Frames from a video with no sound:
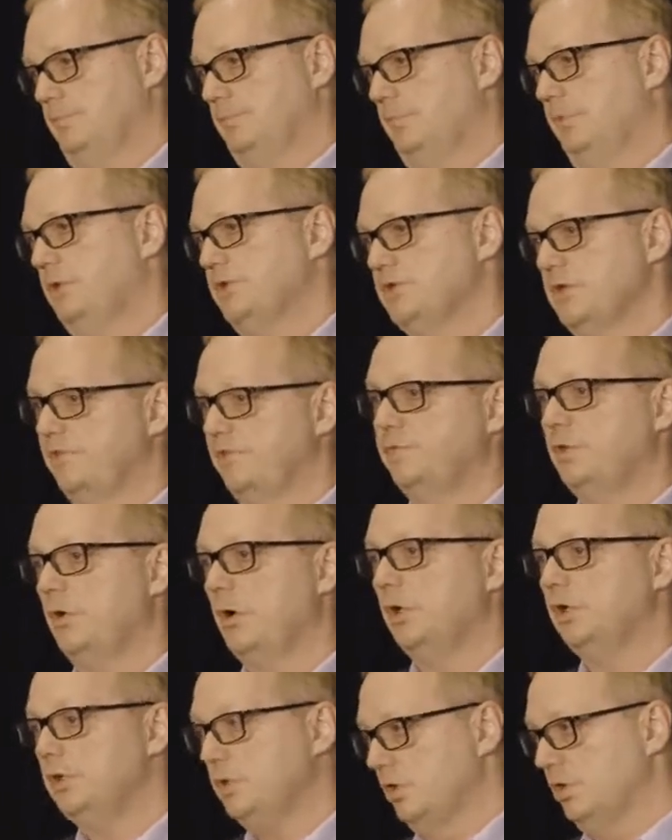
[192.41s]
Because after
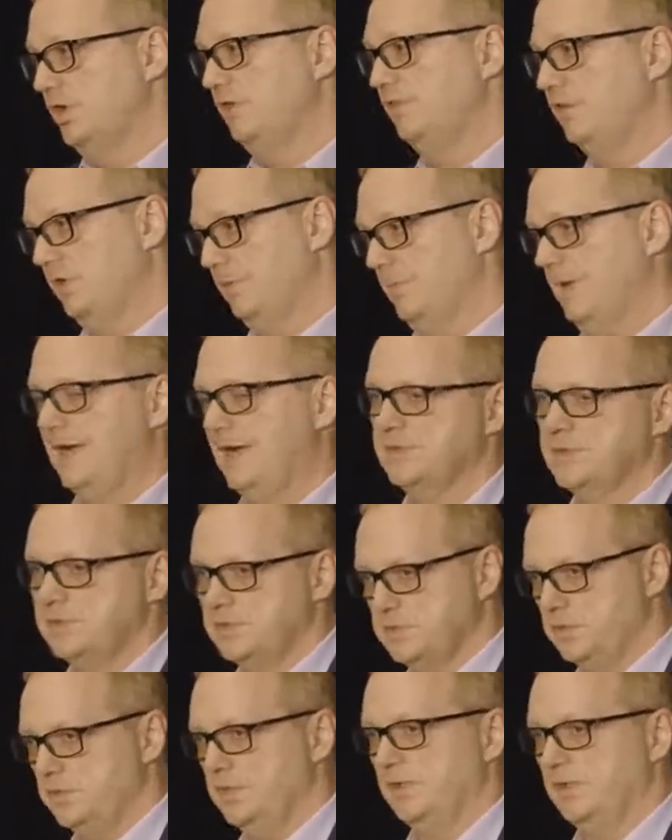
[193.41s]
all, you're giving them access
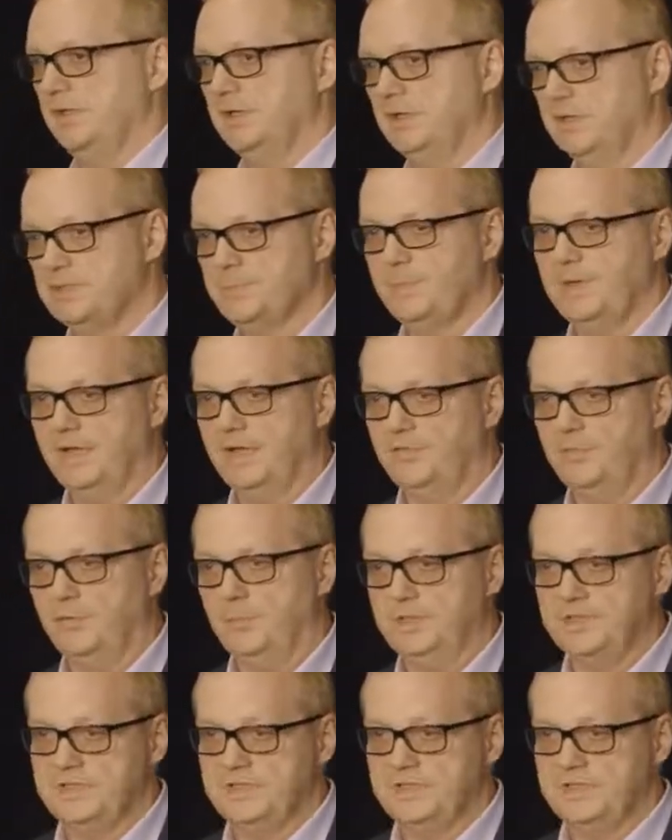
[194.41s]
to the analytics platform.